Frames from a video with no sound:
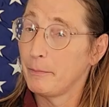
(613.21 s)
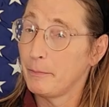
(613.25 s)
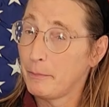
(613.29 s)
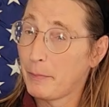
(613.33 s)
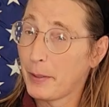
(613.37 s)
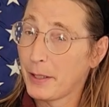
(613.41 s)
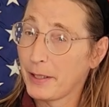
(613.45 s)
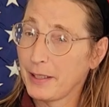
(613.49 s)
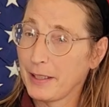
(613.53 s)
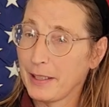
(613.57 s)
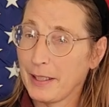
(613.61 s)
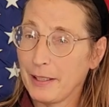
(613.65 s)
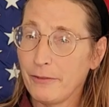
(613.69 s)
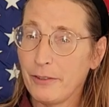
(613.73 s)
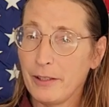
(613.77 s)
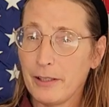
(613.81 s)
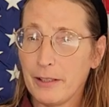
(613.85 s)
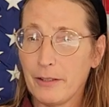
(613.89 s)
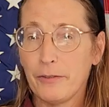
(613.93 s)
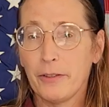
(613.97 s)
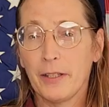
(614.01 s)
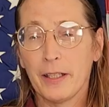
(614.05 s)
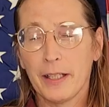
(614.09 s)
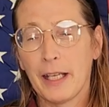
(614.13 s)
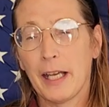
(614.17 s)
But even
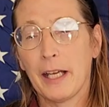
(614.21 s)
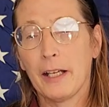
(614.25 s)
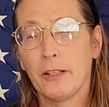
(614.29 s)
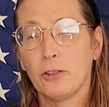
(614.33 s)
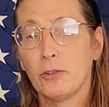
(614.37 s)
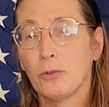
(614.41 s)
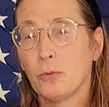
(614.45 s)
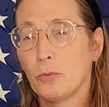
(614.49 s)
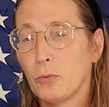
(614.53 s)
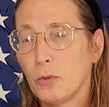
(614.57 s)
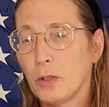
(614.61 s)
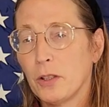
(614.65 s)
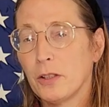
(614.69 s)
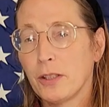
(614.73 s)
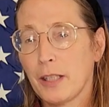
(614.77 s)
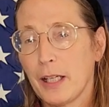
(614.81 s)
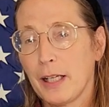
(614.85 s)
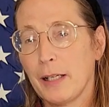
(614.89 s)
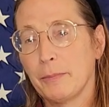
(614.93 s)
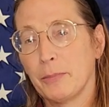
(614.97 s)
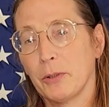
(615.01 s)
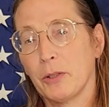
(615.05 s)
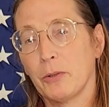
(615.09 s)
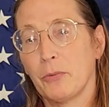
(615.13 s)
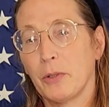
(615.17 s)
if the counts were
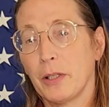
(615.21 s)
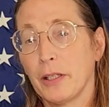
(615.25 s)
tampered